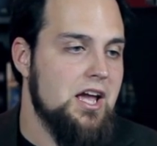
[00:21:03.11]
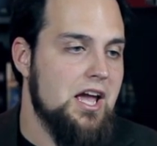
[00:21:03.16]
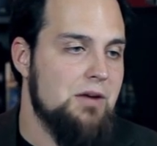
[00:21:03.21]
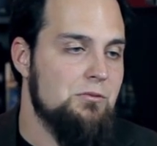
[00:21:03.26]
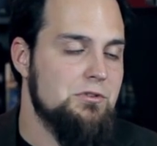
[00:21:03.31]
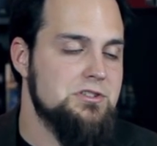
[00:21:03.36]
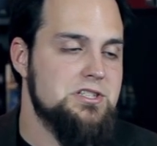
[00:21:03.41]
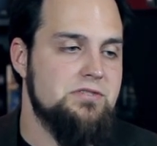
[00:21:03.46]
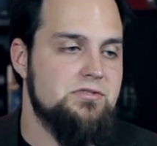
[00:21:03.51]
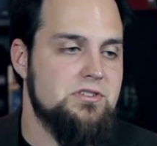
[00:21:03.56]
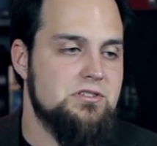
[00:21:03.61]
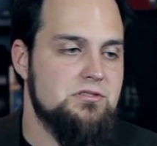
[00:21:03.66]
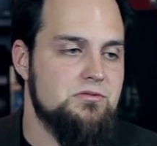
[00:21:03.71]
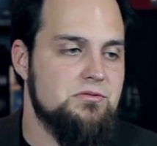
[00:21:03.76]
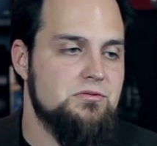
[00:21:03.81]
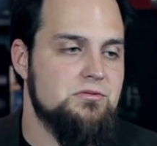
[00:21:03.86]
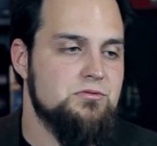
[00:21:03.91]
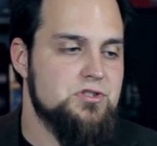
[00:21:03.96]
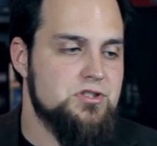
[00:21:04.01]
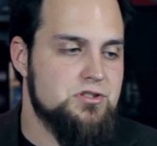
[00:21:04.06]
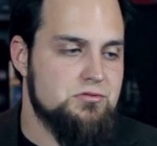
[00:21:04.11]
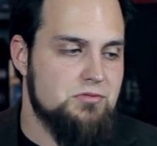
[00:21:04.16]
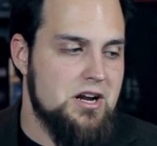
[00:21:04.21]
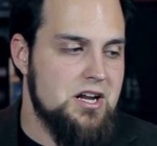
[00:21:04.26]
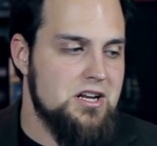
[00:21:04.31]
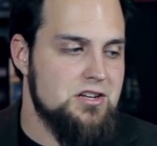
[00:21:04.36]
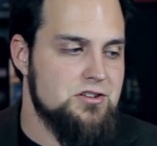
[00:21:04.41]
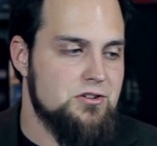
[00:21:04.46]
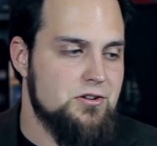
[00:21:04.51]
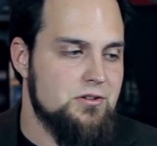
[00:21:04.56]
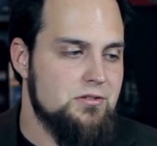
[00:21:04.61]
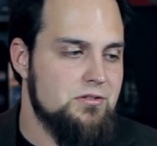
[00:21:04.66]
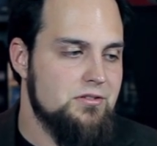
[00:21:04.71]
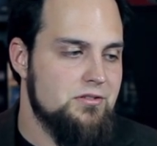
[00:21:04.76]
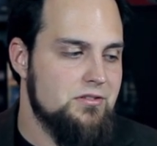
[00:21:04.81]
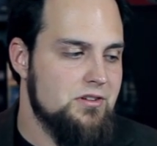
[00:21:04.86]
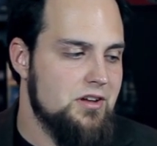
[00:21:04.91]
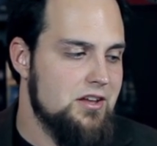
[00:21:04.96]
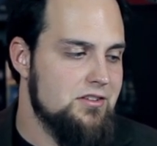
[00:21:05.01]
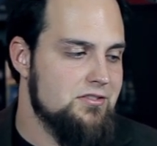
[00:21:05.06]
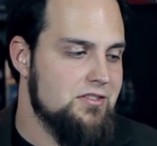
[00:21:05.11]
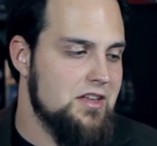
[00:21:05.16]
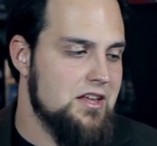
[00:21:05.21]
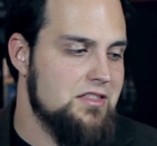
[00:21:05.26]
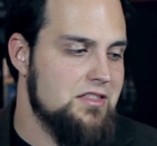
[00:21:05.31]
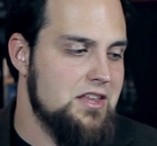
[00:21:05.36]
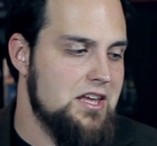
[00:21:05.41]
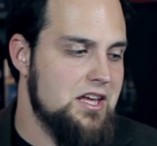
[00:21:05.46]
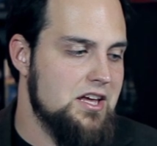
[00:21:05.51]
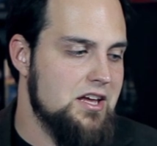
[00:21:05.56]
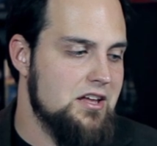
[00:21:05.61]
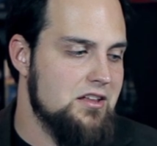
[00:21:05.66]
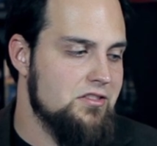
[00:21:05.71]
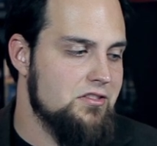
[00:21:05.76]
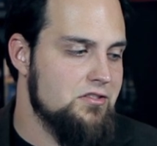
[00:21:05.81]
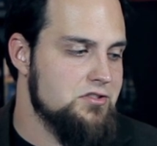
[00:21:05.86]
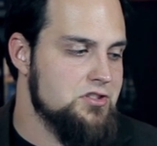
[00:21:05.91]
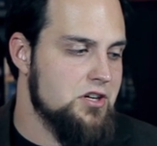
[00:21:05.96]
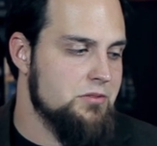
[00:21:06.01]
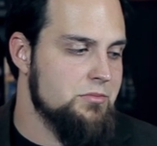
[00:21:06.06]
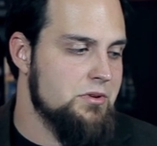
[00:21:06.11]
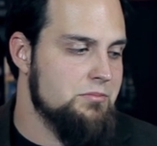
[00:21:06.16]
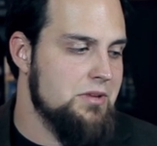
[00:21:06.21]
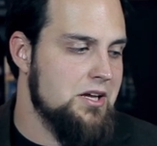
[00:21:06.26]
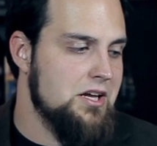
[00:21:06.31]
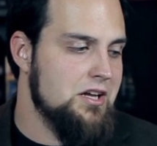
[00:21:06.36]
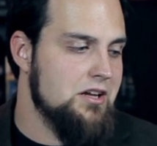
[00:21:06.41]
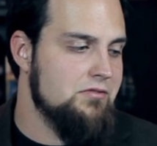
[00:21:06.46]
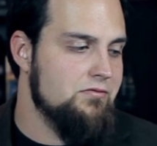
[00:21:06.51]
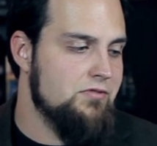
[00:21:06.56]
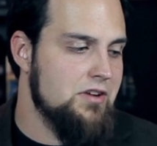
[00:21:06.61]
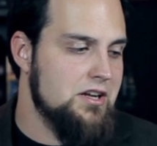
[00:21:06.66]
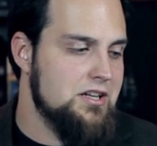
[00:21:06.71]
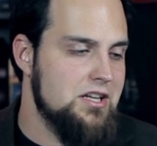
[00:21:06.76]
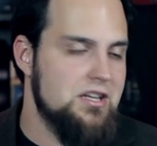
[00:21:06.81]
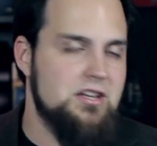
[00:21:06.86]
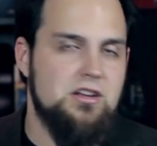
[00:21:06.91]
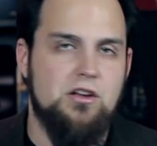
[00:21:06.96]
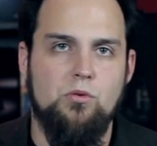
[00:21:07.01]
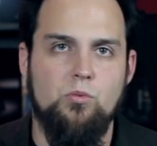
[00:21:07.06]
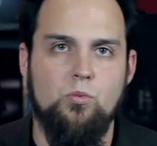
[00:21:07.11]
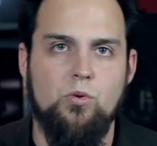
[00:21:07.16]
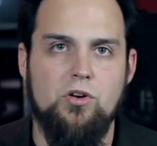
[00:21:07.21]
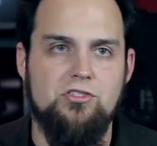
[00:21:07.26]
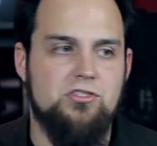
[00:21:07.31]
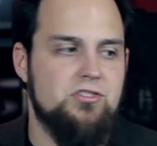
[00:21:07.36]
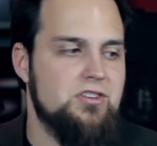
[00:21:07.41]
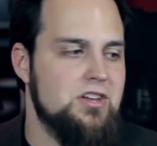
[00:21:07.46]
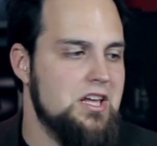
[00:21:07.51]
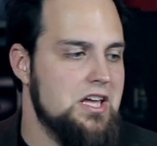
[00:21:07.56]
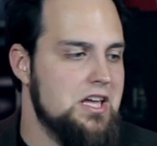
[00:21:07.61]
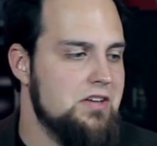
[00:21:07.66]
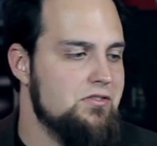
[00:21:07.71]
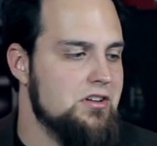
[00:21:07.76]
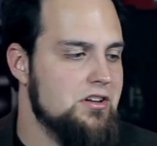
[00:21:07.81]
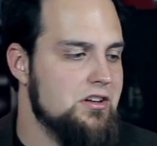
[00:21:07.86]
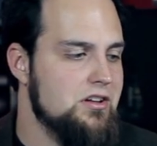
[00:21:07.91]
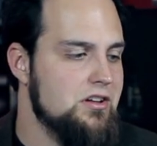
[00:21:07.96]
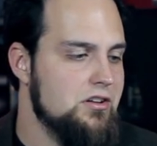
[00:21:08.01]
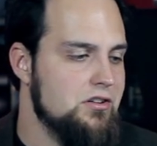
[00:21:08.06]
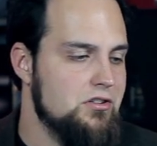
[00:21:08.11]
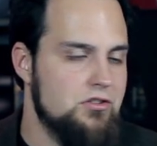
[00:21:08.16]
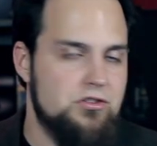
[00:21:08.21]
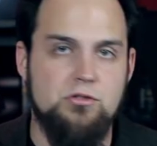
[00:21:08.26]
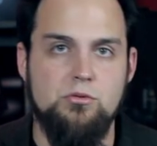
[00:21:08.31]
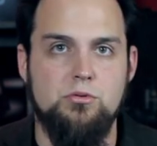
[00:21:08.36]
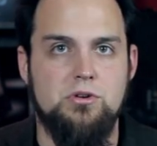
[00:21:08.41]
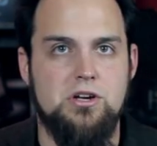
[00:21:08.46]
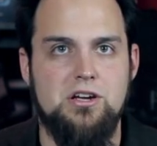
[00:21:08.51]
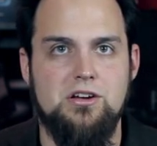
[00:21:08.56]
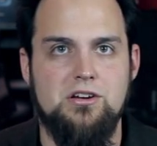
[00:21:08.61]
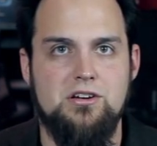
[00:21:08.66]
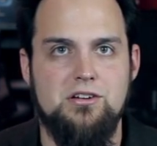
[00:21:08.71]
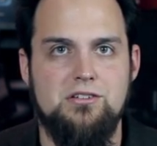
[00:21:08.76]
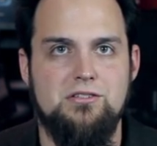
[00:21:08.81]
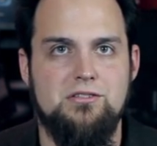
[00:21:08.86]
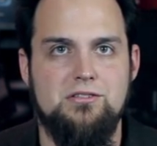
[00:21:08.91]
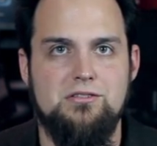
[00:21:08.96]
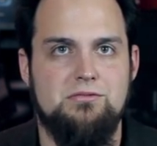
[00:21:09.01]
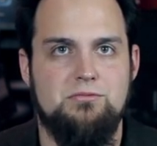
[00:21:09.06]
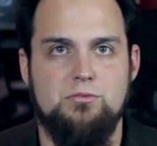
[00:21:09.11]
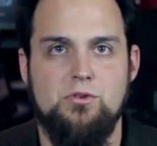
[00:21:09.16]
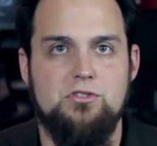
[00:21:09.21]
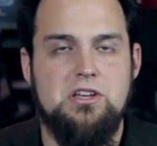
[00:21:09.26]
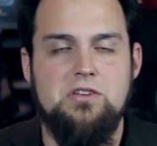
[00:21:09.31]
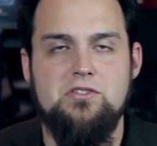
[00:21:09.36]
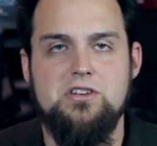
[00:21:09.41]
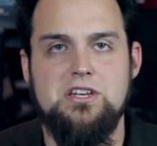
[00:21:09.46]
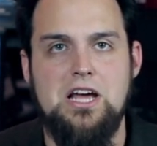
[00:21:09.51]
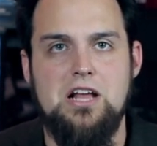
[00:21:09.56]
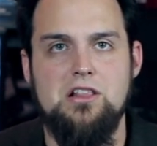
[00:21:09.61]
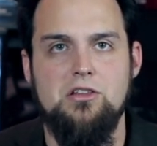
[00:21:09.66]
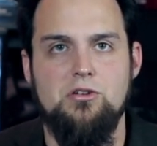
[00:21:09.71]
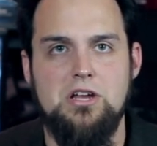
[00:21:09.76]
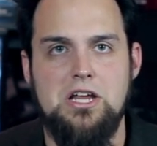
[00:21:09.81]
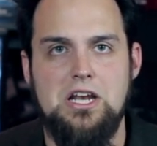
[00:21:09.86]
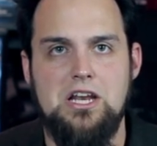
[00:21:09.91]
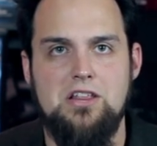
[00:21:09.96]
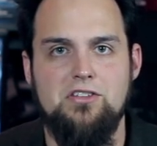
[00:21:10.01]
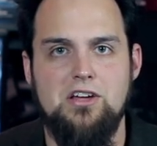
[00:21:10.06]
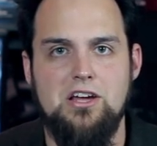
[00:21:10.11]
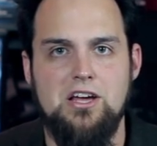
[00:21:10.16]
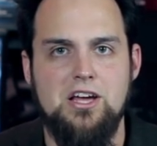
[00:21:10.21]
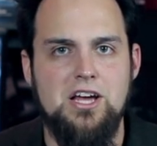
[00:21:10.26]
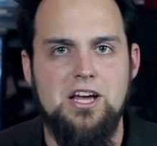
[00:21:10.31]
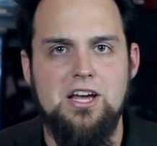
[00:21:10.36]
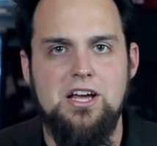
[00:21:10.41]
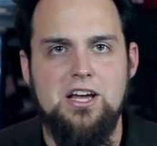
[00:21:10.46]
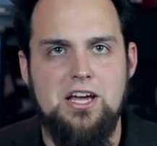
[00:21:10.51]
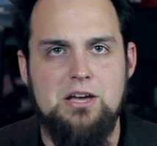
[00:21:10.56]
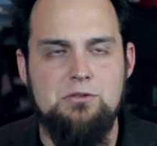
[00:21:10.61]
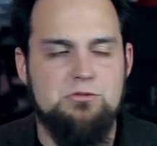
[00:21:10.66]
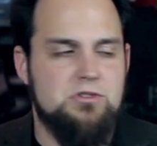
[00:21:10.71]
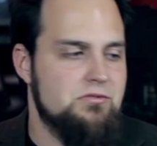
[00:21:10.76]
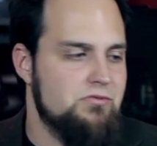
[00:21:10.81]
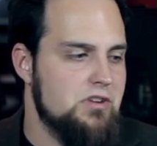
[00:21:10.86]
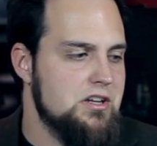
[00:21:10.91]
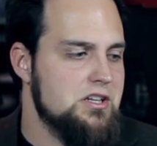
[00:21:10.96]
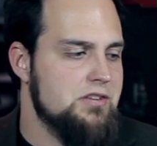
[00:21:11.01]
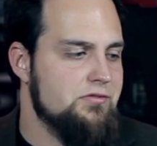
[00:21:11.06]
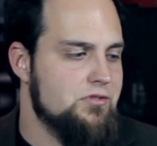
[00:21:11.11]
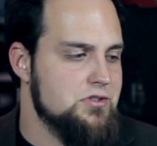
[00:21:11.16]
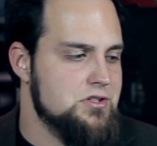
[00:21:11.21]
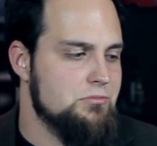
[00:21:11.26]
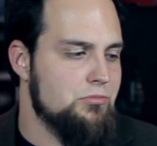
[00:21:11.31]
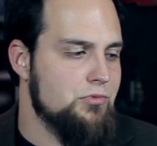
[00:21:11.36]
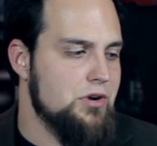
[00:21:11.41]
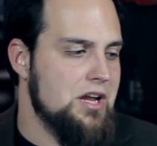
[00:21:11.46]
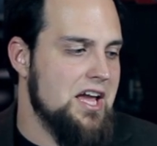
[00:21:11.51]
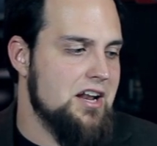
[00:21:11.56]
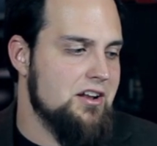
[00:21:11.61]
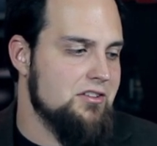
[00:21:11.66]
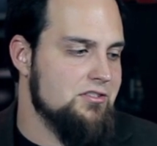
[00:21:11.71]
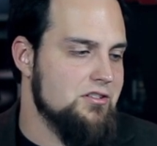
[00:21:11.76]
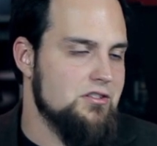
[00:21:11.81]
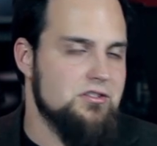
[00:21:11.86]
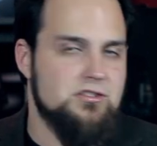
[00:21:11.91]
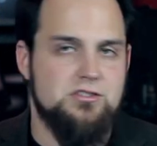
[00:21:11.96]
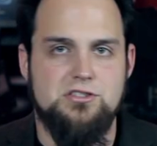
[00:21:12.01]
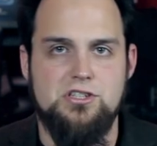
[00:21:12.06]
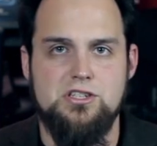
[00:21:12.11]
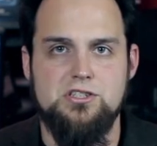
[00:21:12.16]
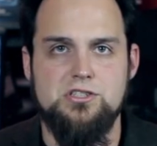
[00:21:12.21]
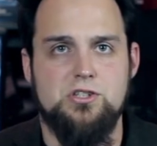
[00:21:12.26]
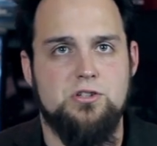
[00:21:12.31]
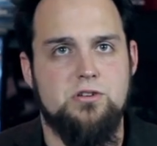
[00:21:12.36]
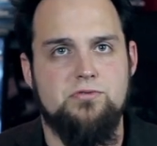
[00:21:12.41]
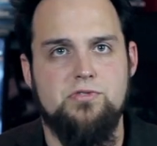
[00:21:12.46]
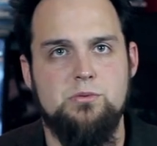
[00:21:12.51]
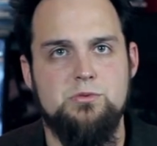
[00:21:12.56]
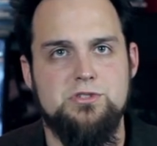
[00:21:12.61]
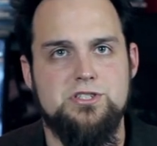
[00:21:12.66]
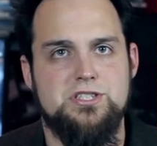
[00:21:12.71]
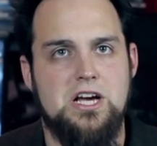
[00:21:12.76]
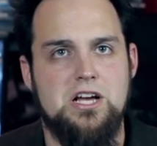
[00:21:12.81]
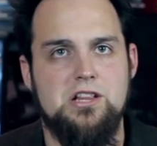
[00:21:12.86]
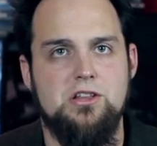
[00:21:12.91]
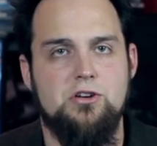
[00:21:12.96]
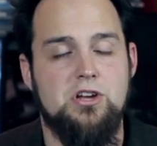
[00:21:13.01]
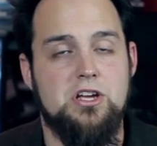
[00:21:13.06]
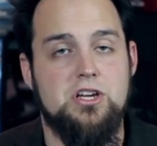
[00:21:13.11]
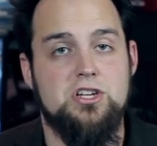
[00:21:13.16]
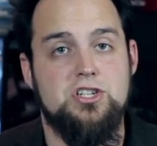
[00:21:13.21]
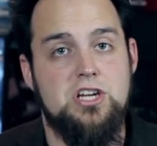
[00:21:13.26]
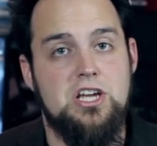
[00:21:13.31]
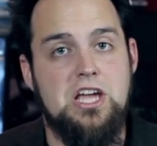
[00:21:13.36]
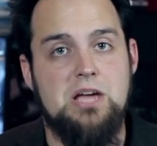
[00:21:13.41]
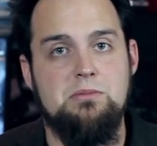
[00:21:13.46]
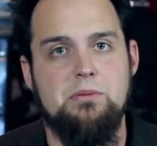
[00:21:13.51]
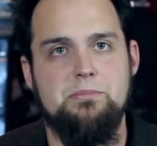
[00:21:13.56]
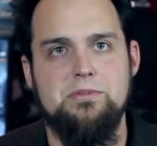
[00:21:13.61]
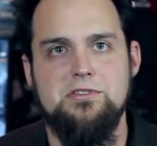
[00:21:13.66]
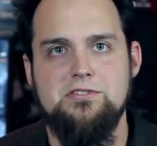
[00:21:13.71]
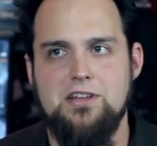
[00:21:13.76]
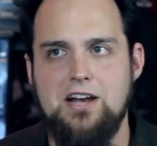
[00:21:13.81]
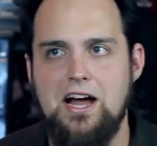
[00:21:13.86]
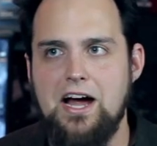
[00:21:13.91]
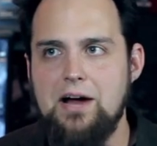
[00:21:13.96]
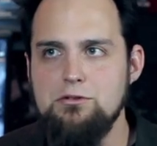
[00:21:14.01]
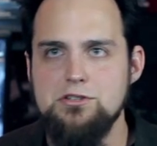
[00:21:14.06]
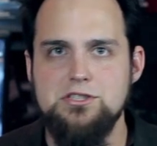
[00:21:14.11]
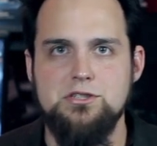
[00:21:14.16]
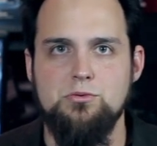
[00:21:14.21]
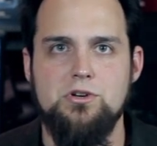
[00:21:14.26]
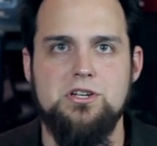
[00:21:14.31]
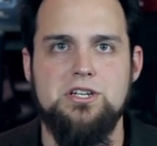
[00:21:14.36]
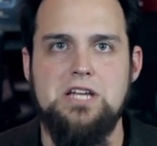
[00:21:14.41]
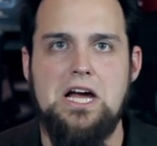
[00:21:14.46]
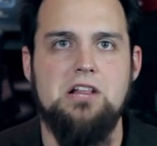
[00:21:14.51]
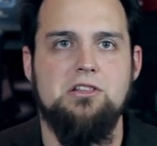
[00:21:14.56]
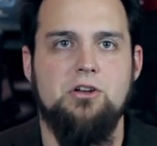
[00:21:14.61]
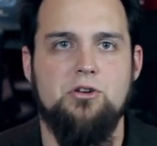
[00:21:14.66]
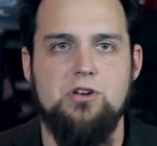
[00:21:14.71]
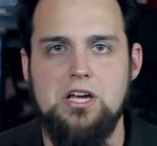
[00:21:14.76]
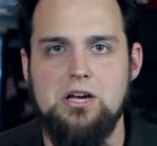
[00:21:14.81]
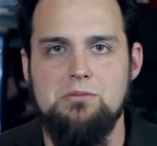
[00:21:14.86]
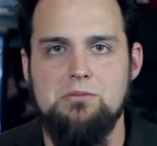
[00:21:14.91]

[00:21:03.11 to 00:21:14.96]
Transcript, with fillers: And what's even stranger is the uh, the gentleman being convicted wasn't even doing, wasn't even downloading anything. He was convicted for some Rihanna songs that his girlfriend was downloading. She came up and said, "I was the one downloading